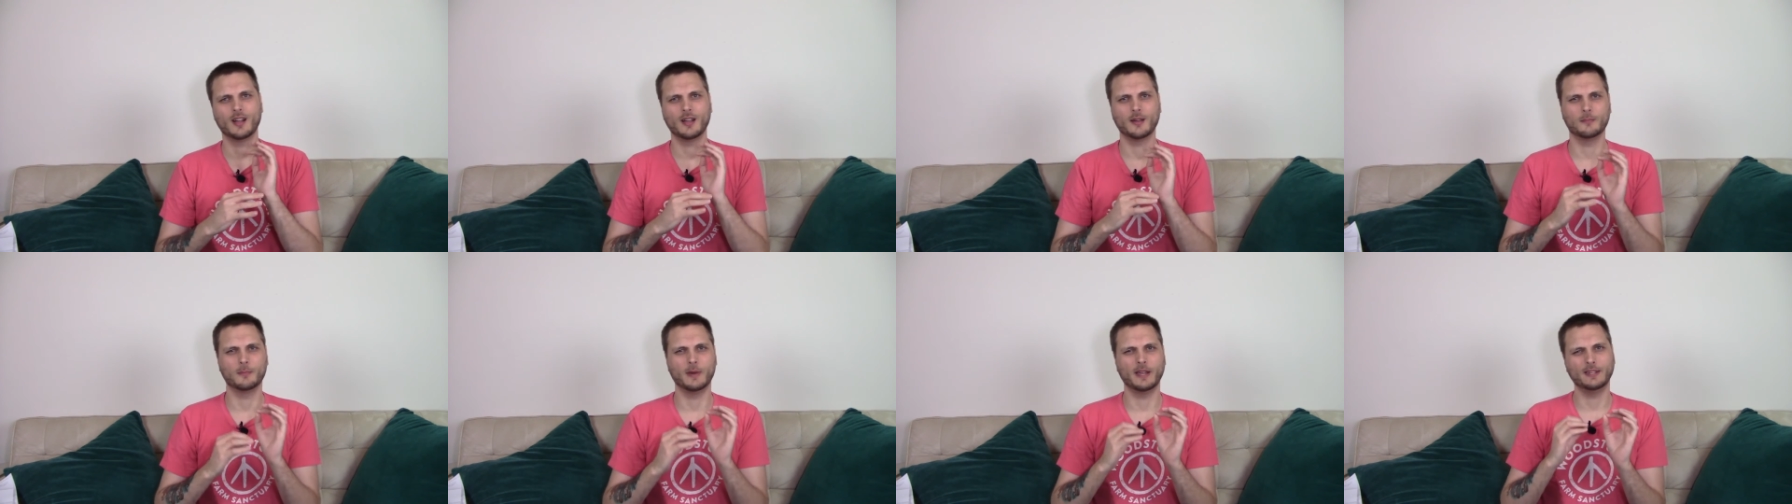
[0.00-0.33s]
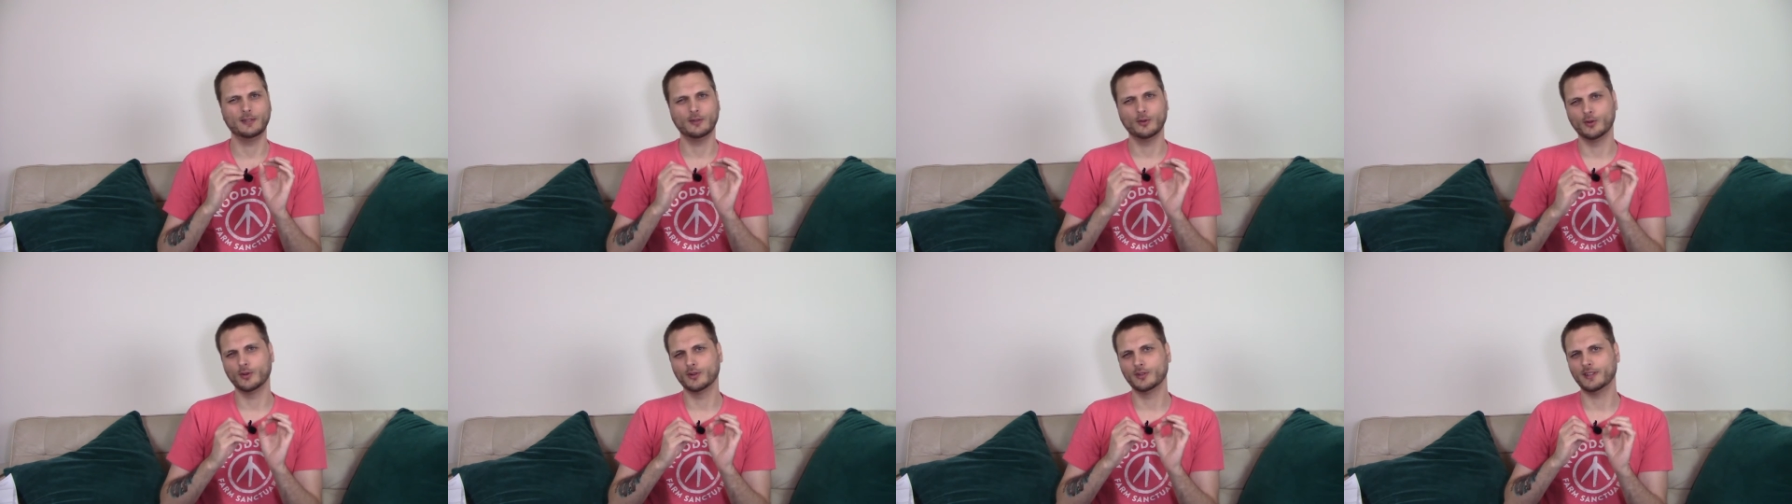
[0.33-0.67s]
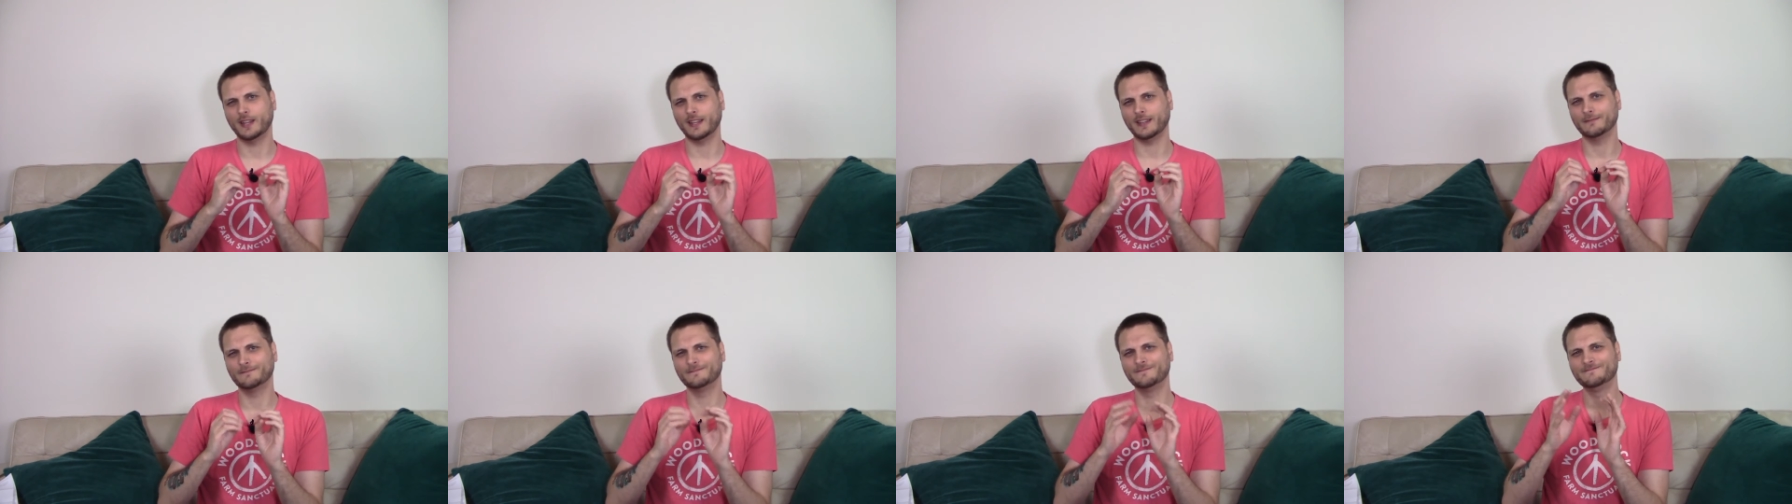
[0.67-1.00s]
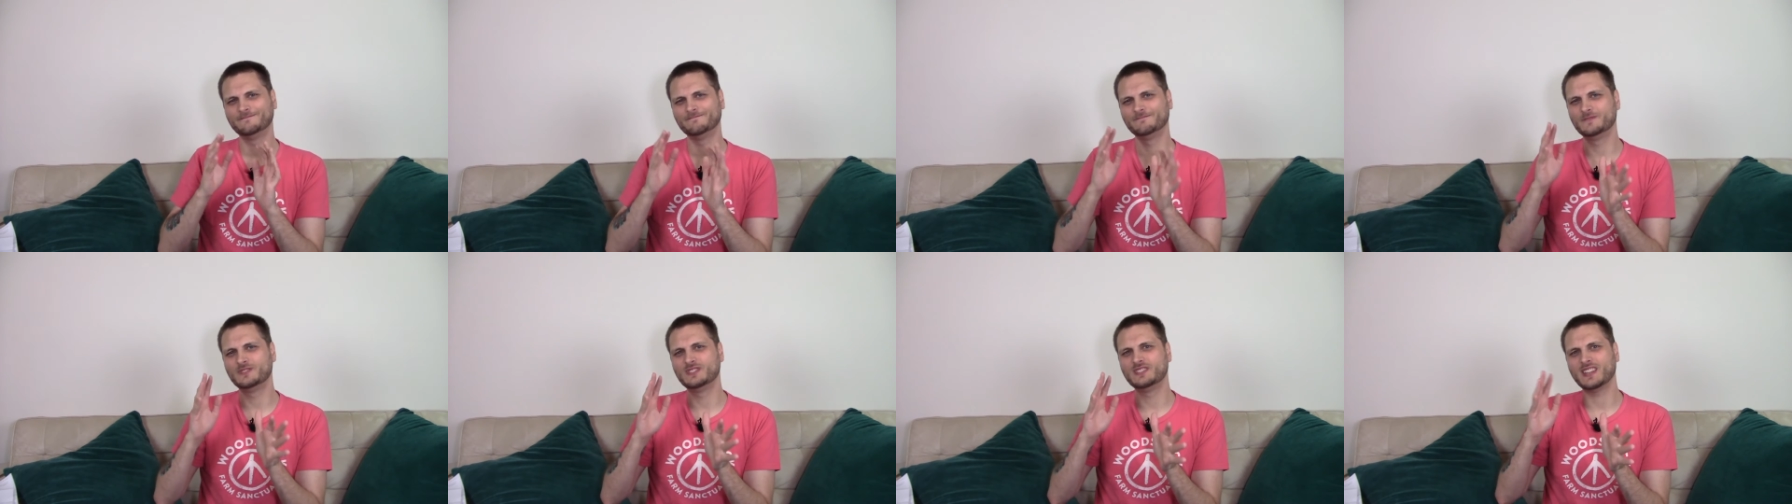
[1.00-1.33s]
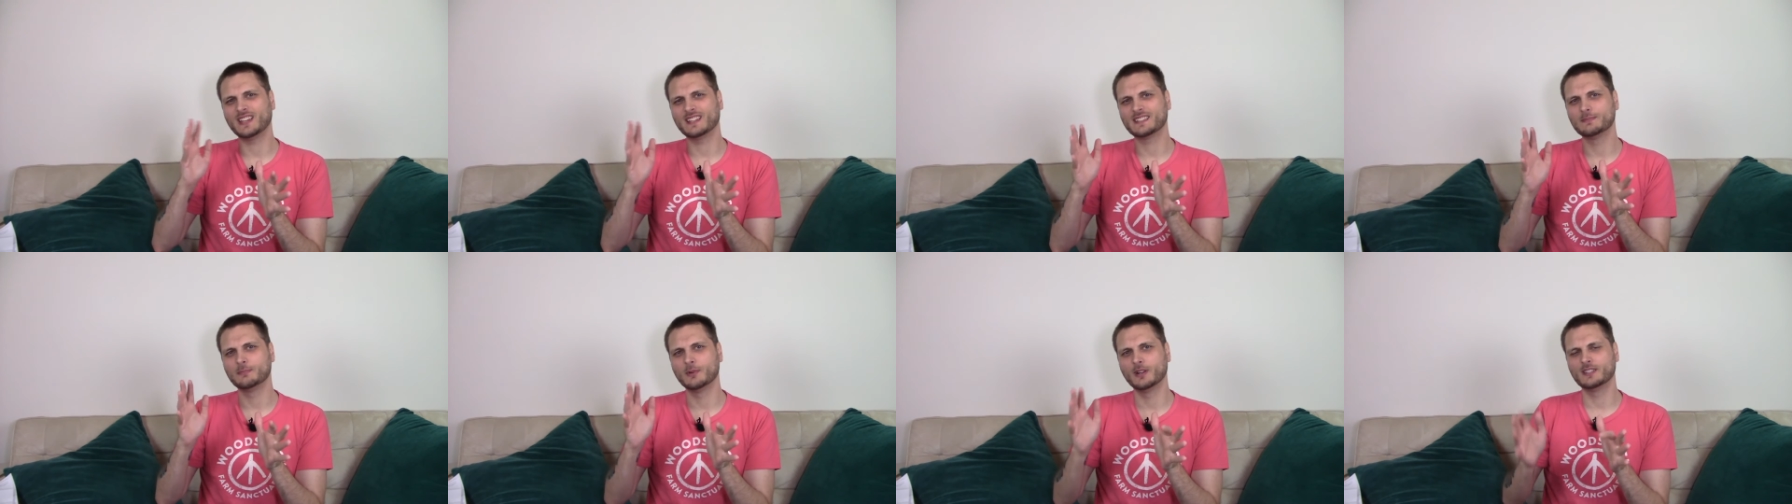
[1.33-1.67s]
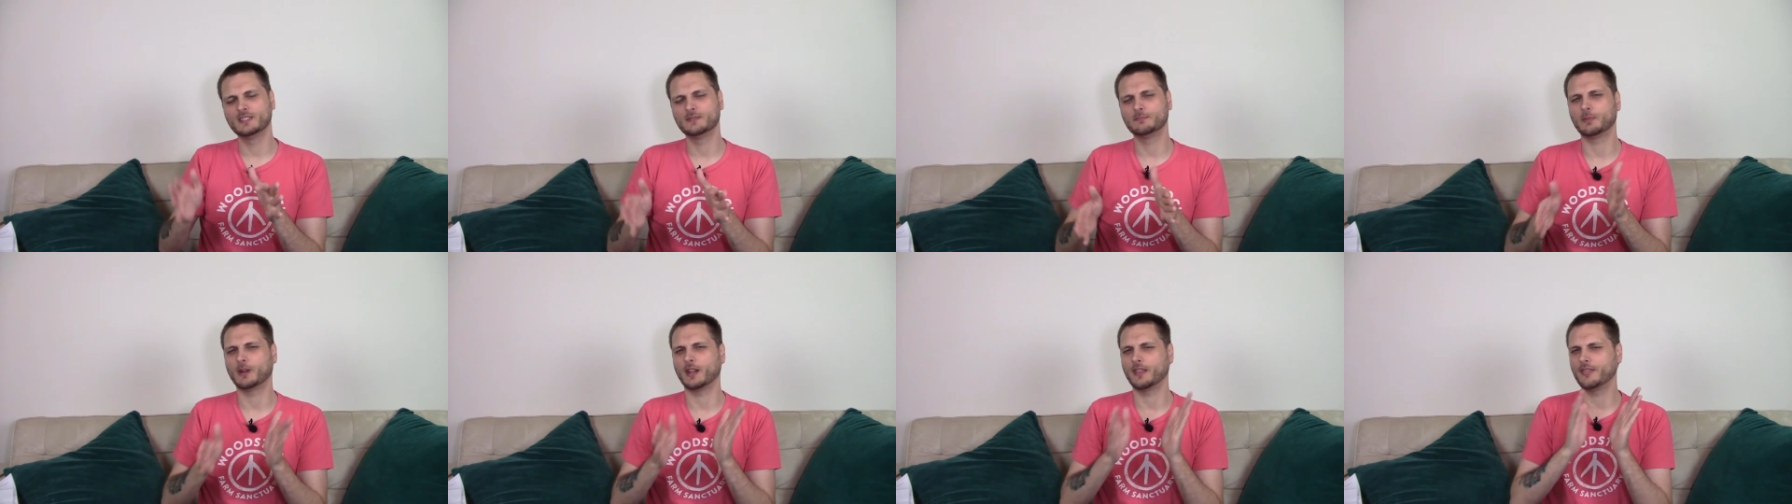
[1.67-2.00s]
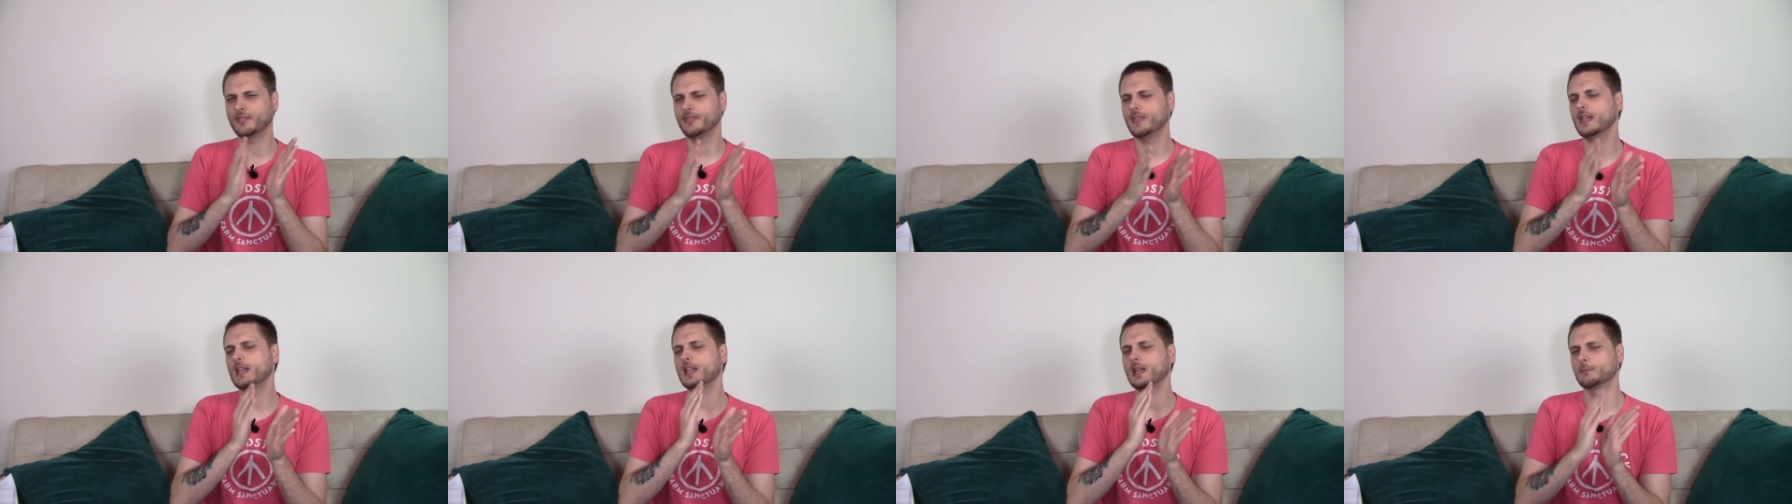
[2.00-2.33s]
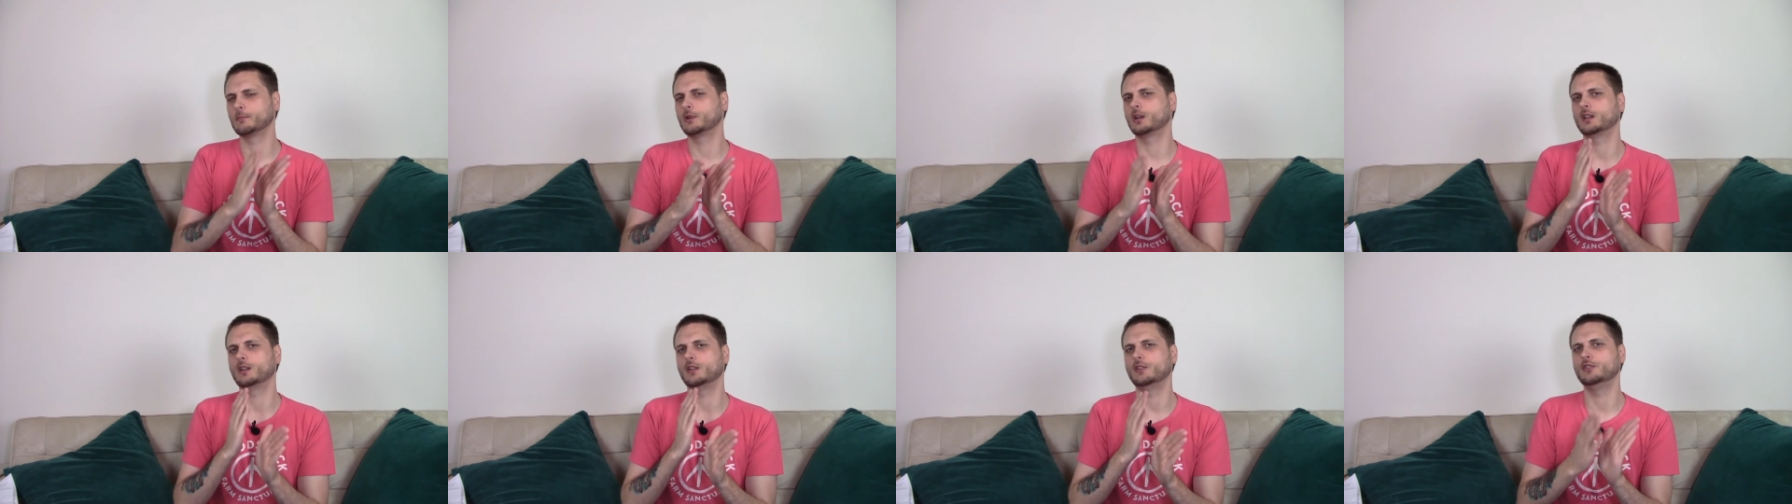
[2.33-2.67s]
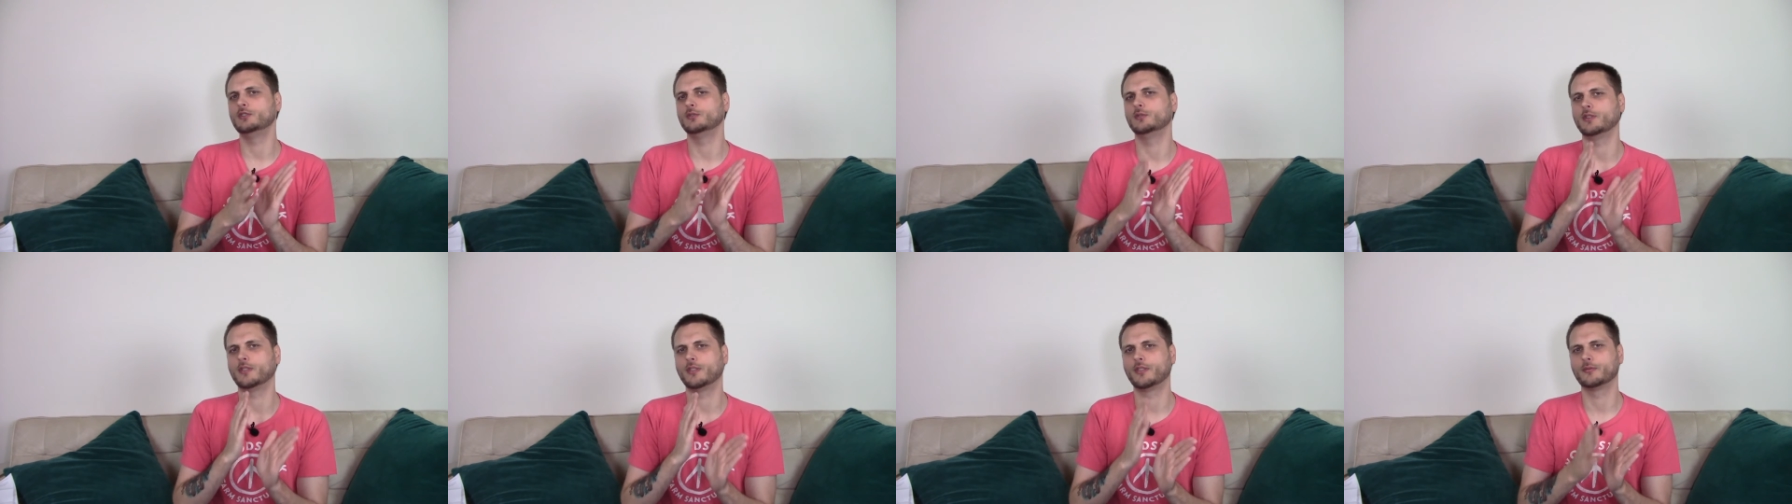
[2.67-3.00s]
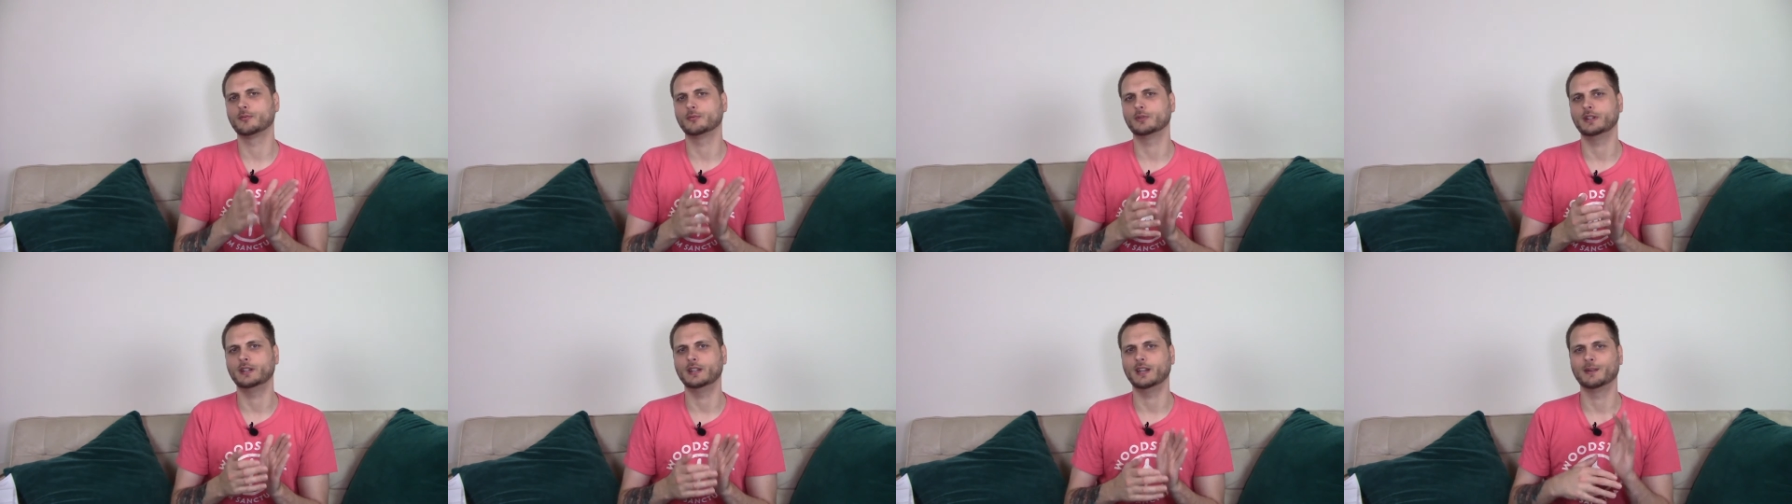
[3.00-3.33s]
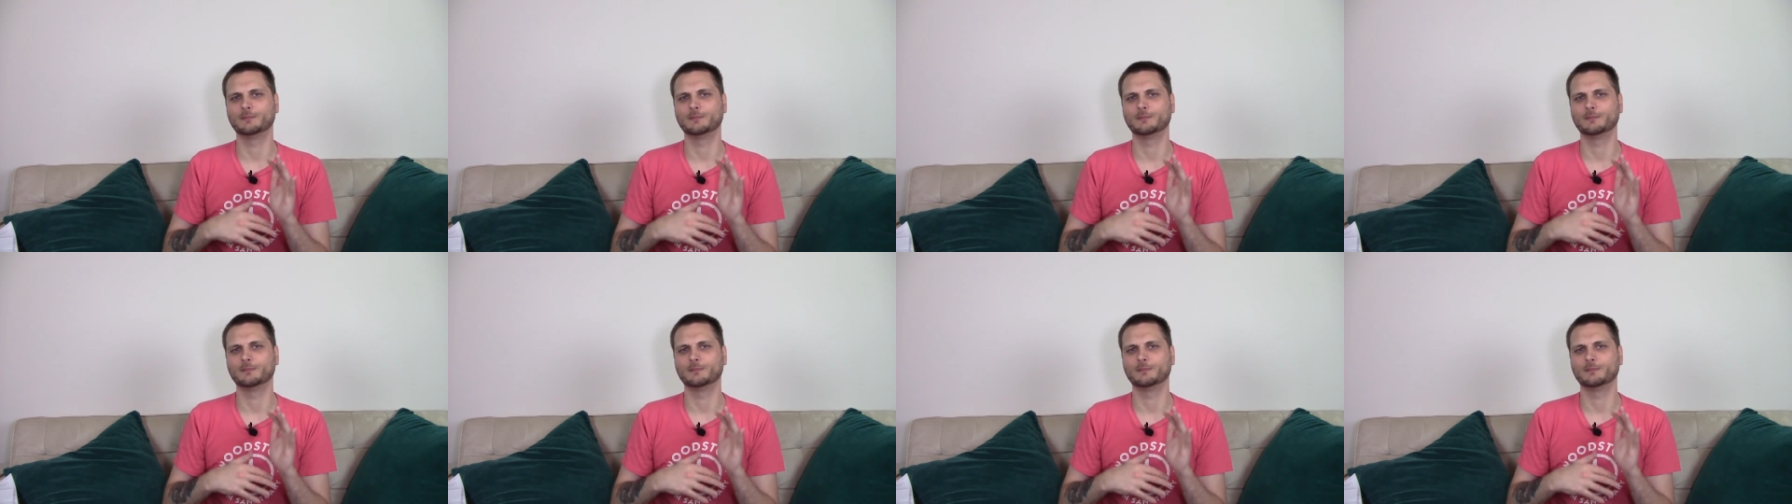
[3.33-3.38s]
I might go to like 6 months, but I think I'm going to do it in three.